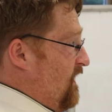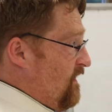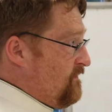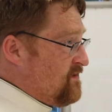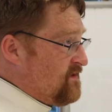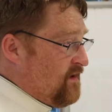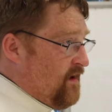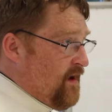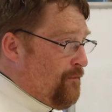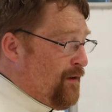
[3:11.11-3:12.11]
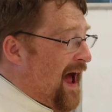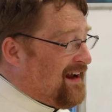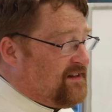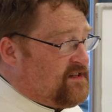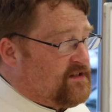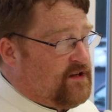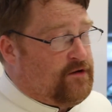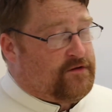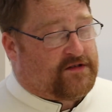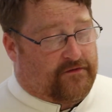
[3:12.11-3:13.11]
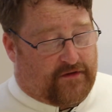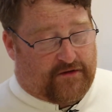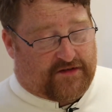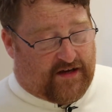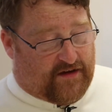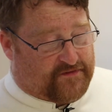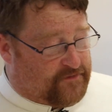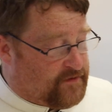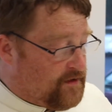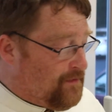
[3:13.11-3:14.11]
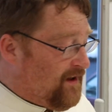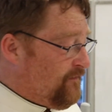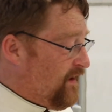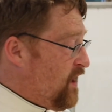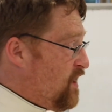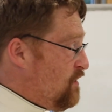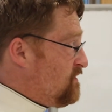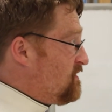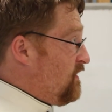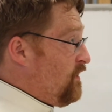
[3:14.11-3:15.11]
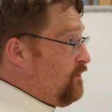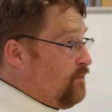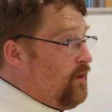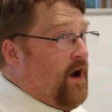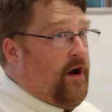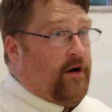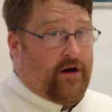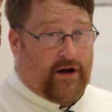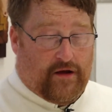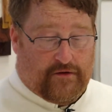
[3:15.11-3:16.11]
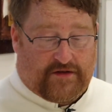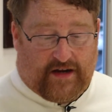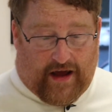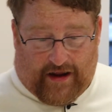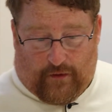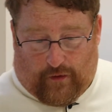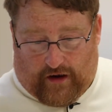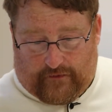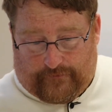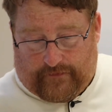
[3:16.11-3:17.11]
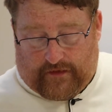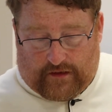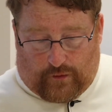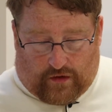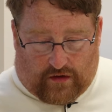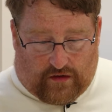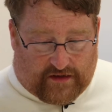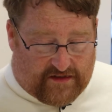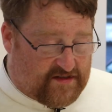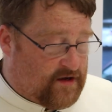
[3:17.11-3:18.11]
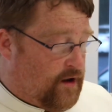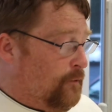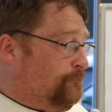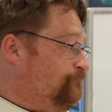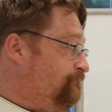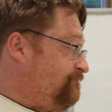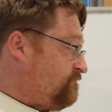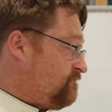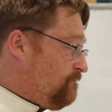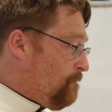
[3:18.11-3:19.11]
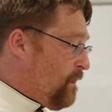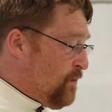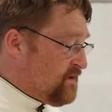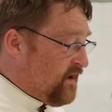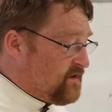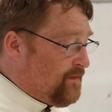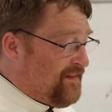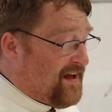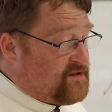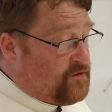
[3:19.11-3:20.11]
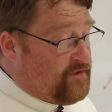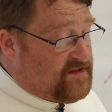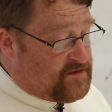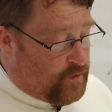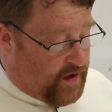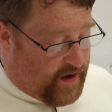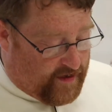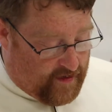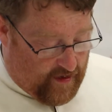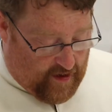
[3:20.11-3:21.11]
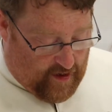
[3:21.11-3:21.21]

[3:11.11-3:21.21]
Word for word: gifts, practice the use of those gifts if they're to be of any use to you or any use to anyone in the world. And so, we talked about that's the reason why